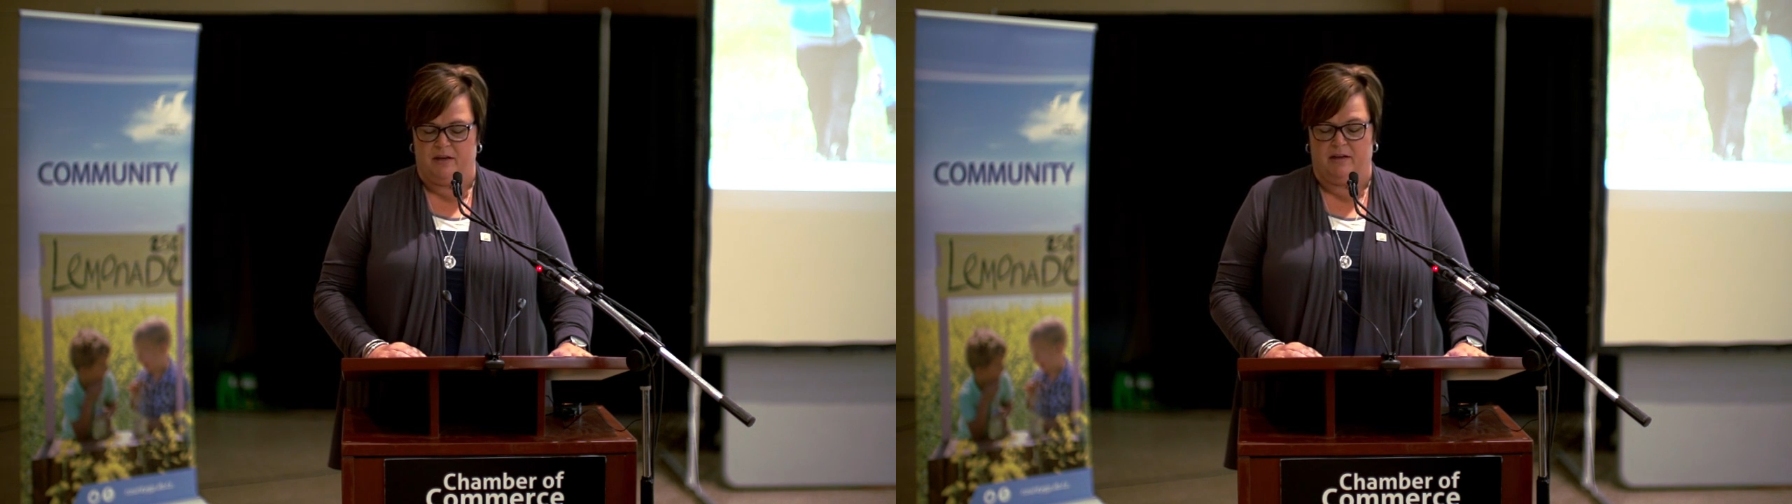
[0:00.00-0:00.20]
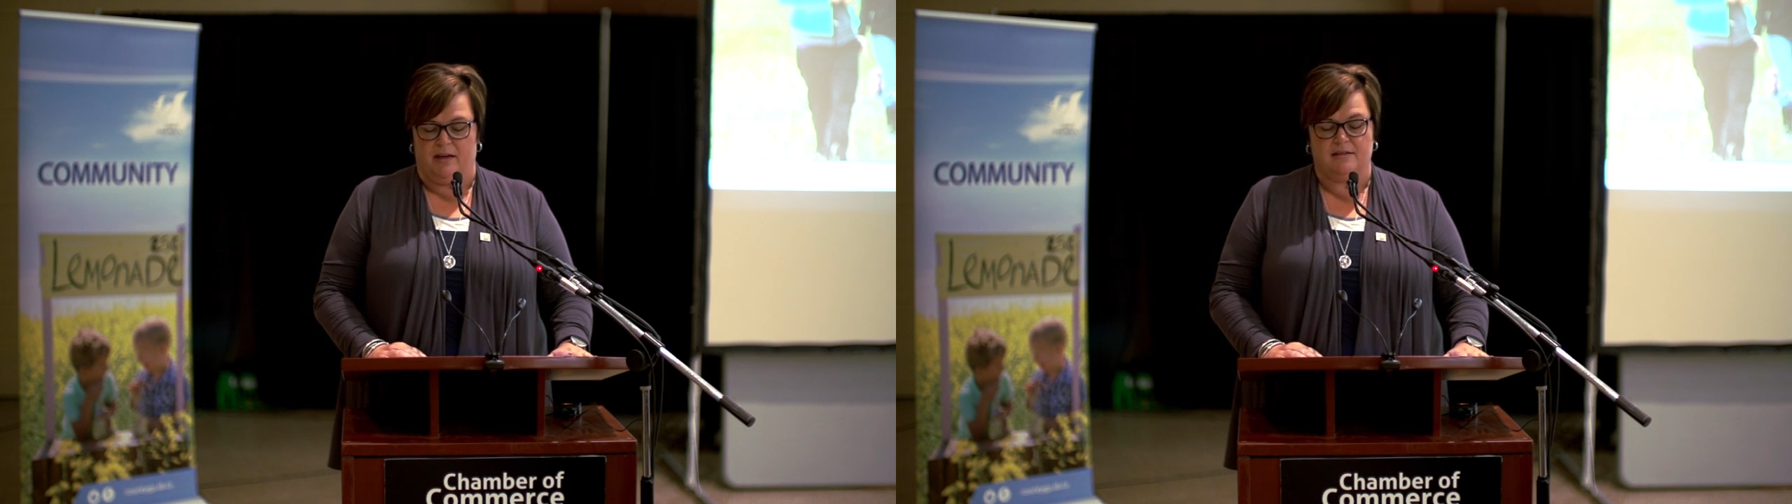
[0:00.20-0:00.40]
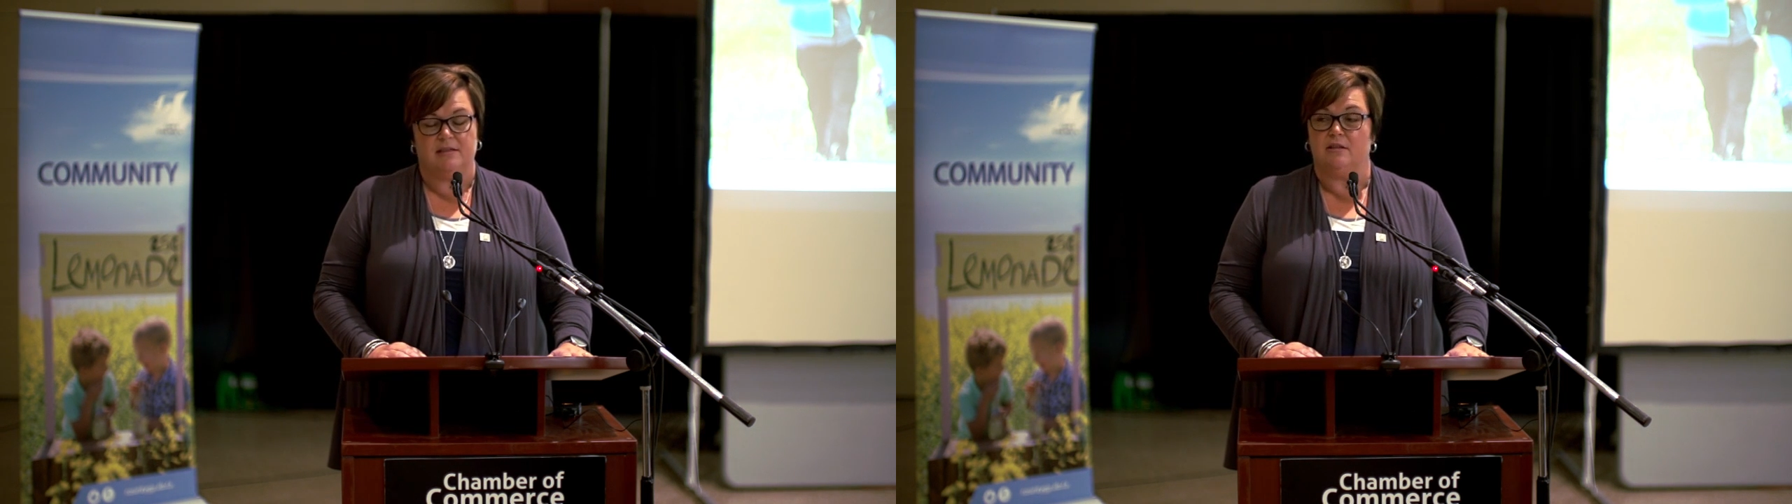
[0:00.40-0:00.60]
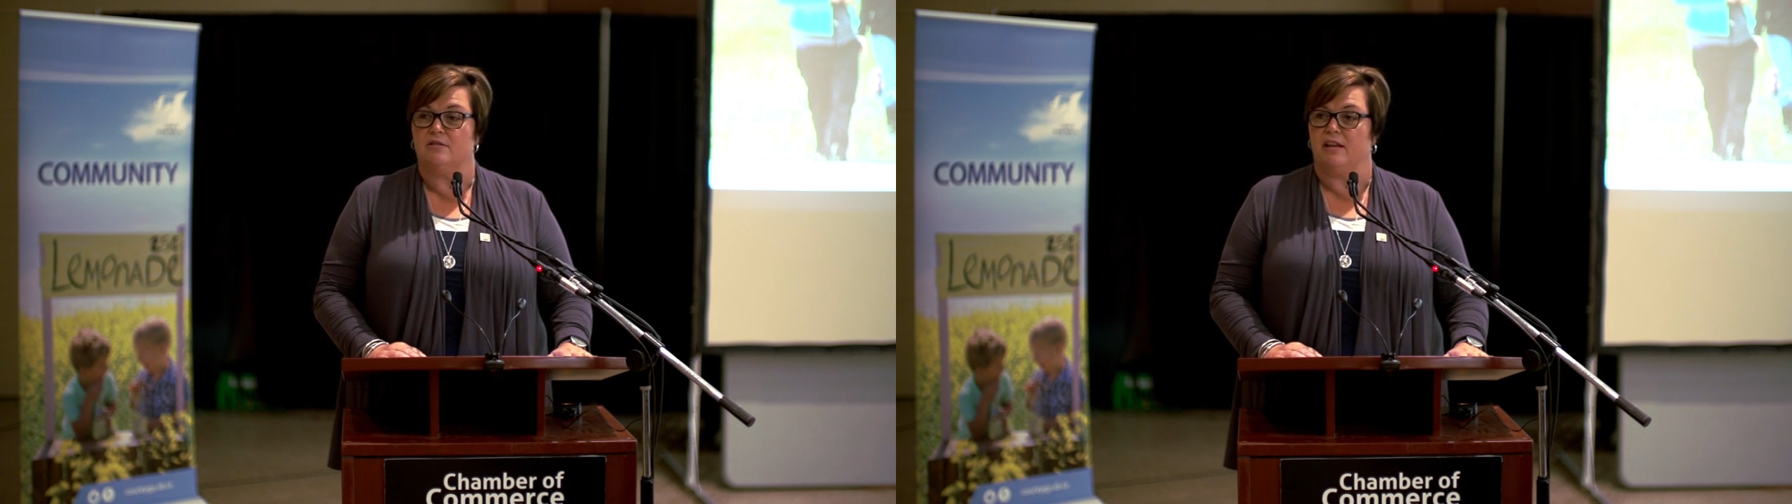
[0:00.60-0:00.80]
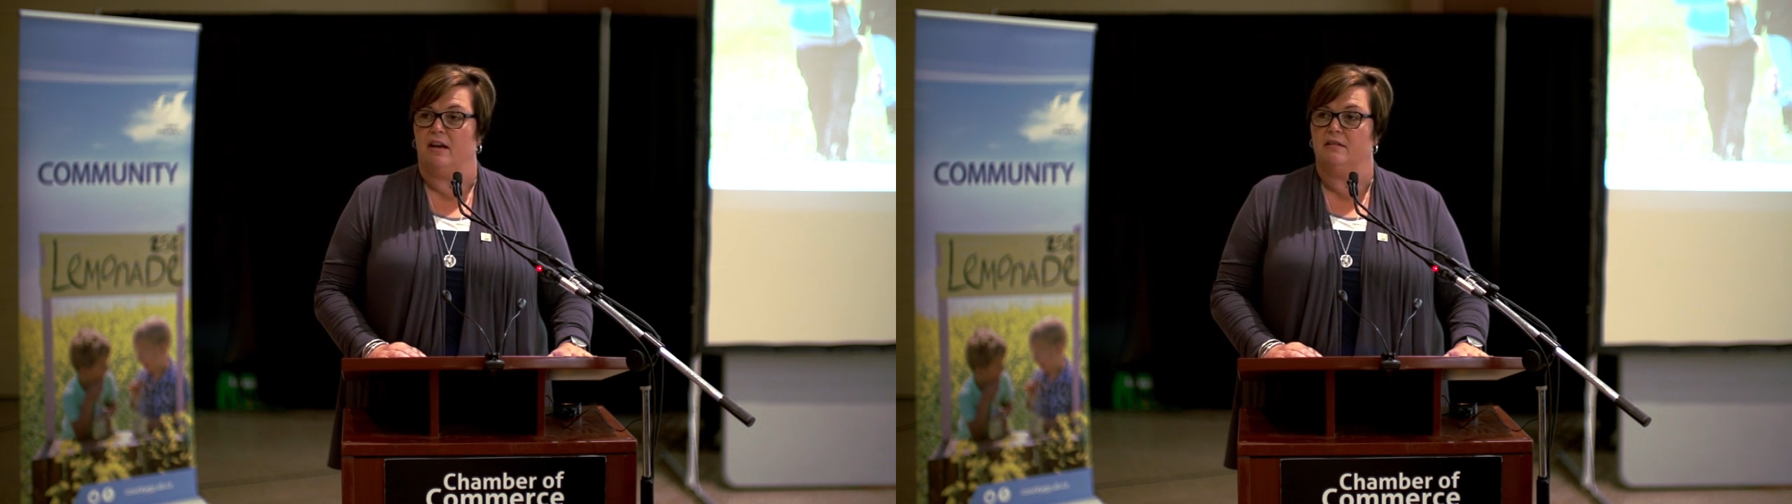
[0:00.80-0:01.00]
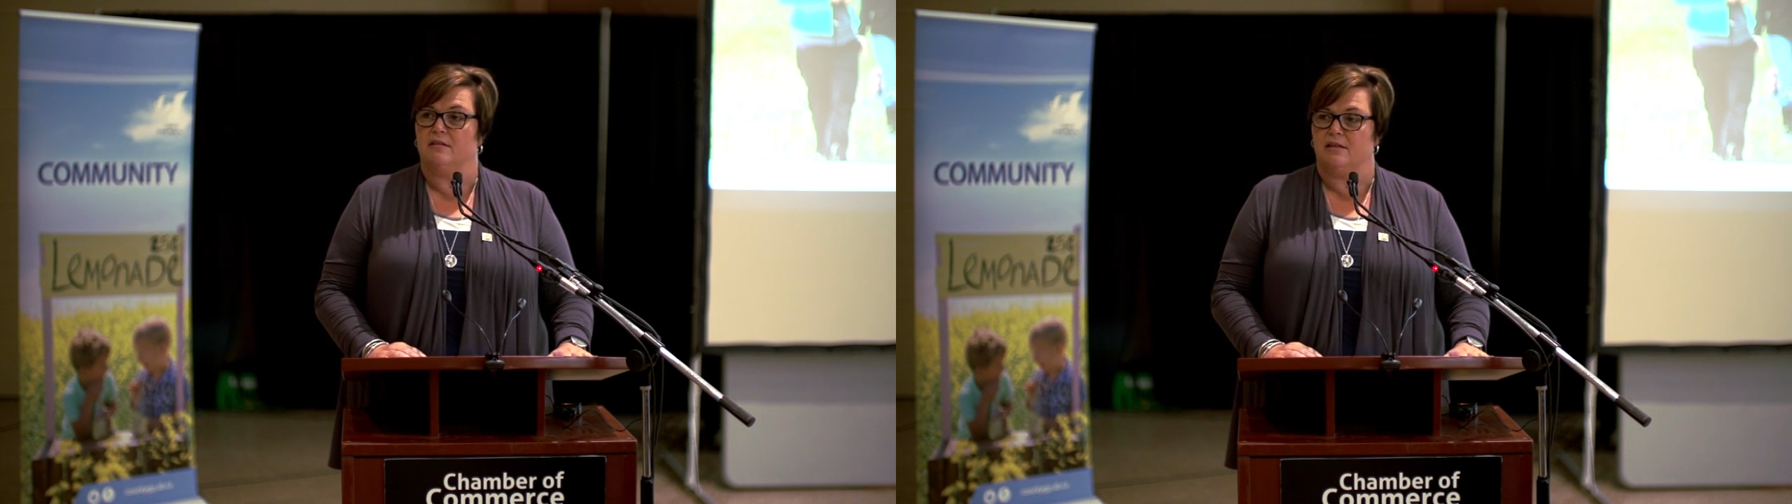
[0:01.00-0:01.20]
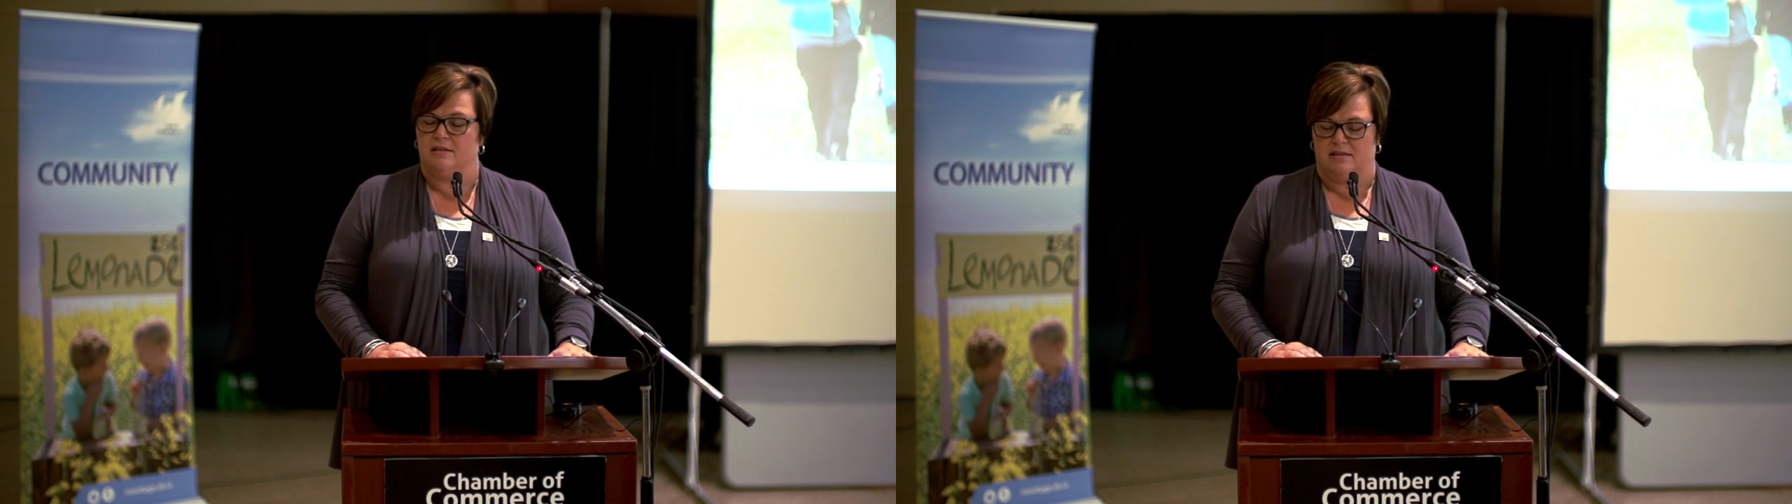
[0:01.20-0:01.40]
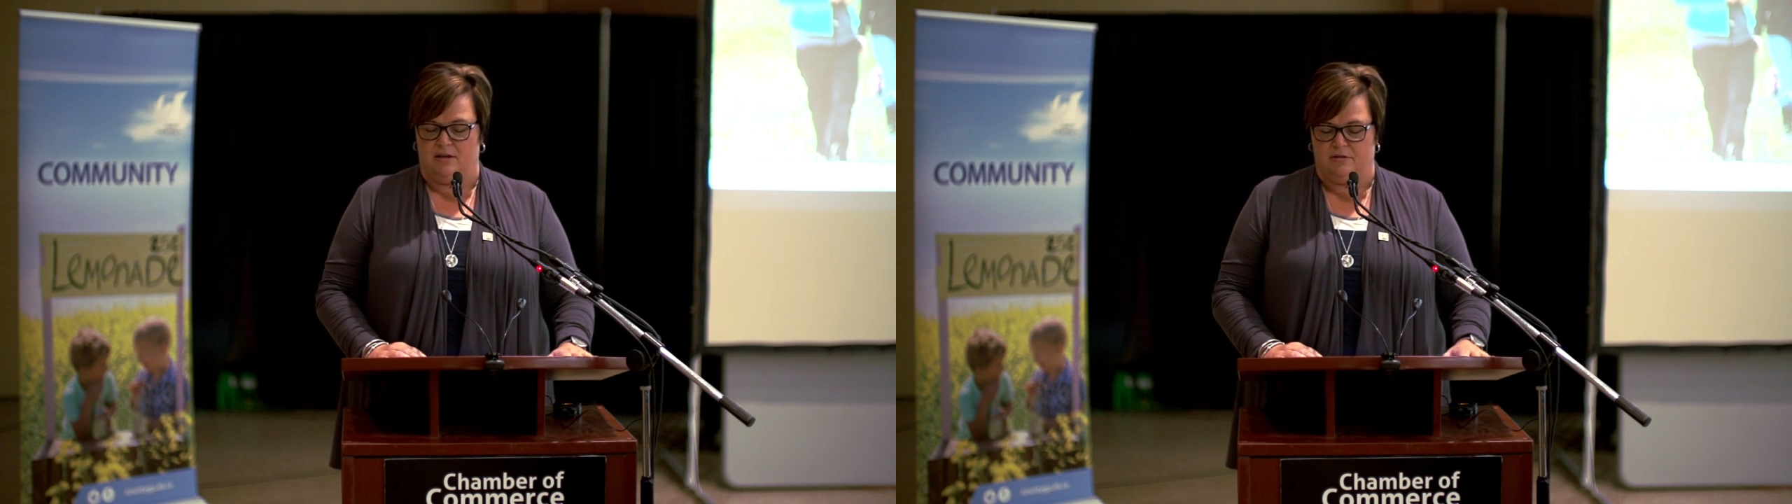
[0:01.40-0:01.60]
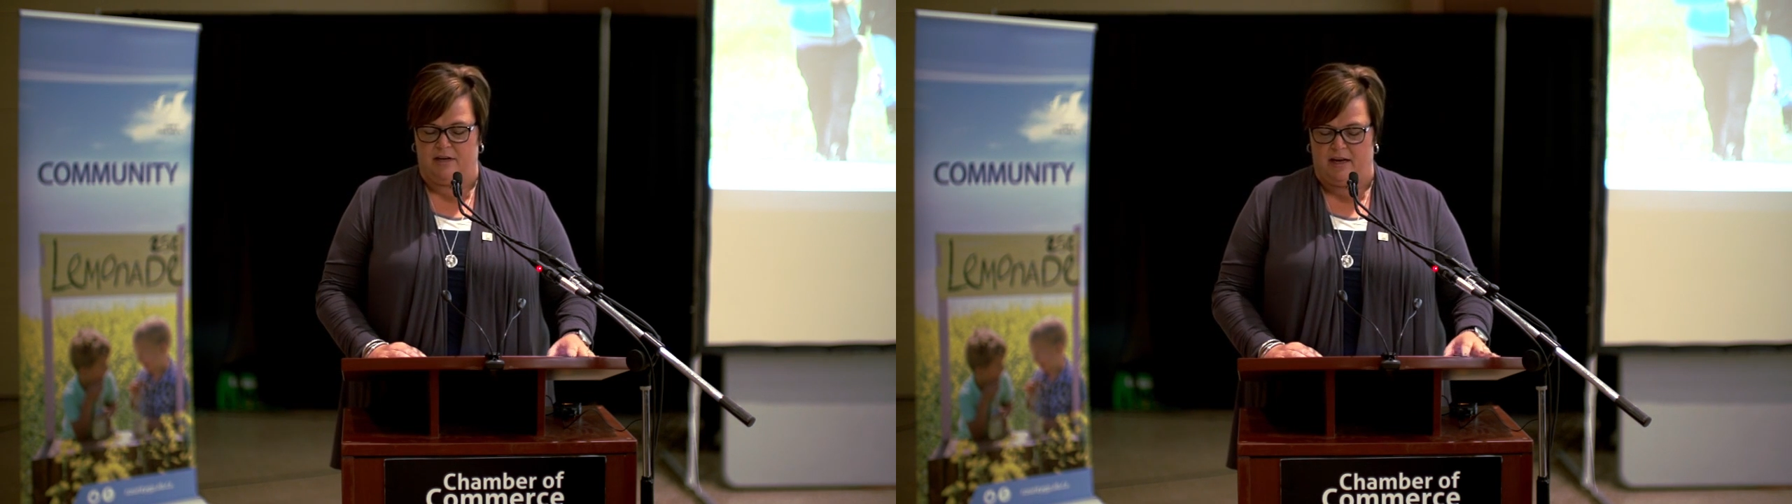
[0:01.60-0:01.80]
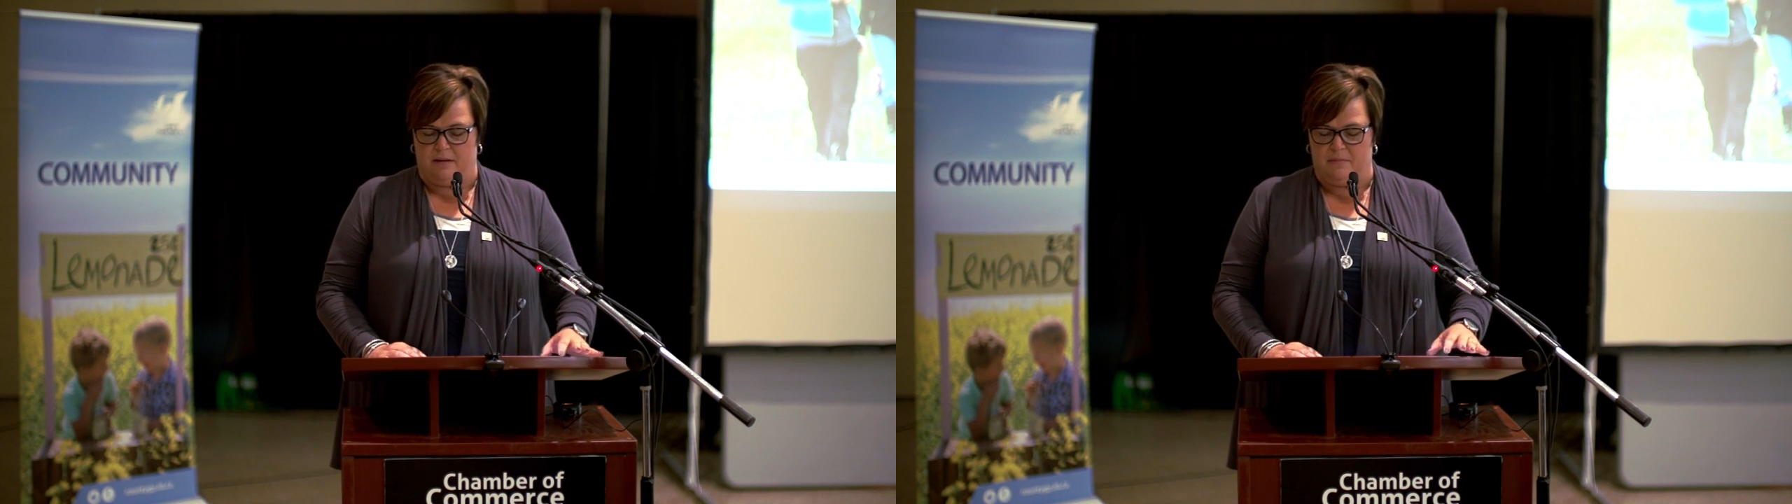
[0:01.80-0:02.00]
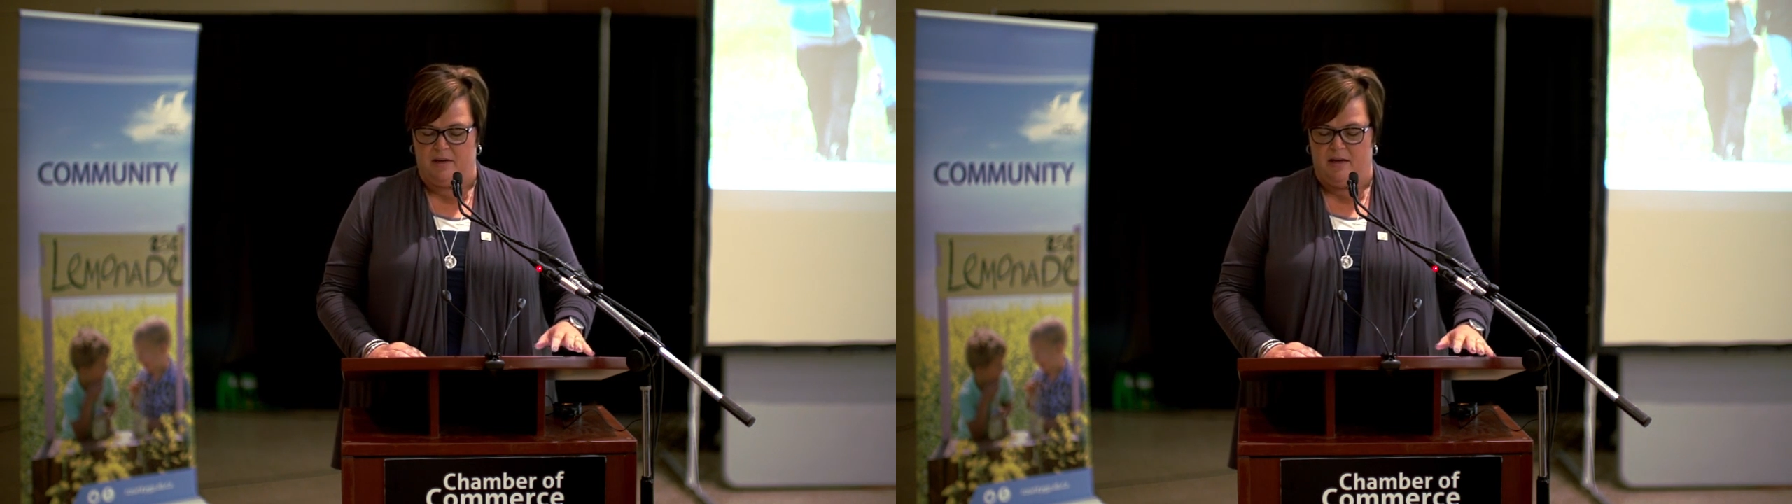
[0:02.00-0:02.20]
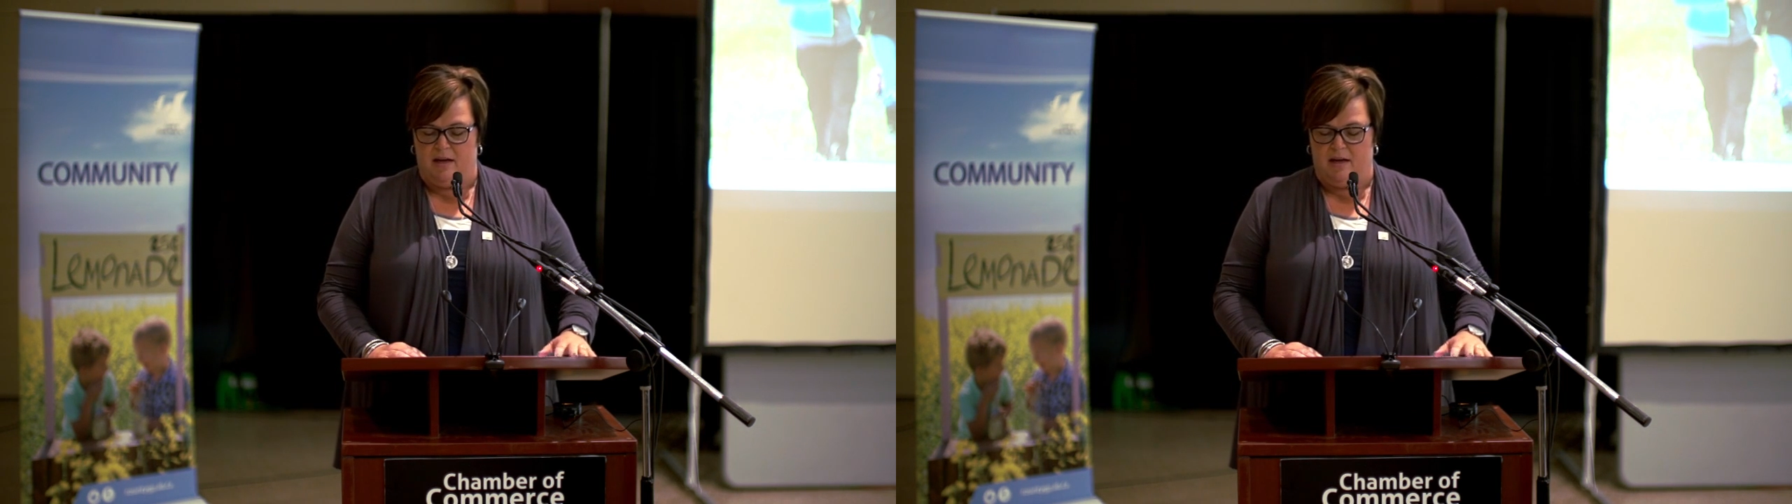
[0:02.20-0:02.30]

and I ask that you stand as I say your name,